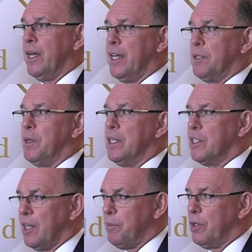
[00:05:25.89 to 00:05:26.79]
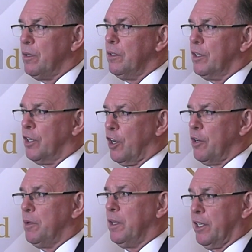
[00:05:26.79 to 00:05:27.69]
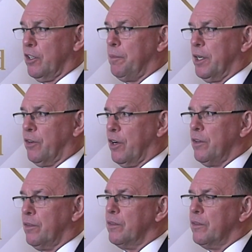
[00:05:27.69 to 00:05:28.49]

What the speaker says: has been double global economic growth.